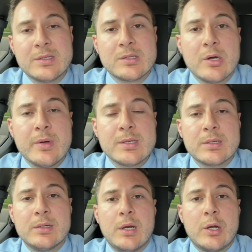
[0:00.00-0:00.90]
is always
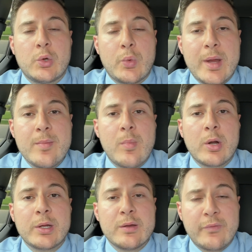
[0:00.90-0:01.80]
a great
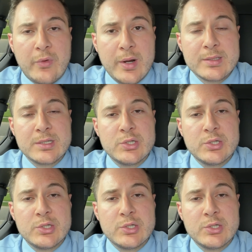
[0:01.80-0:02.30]
market for us in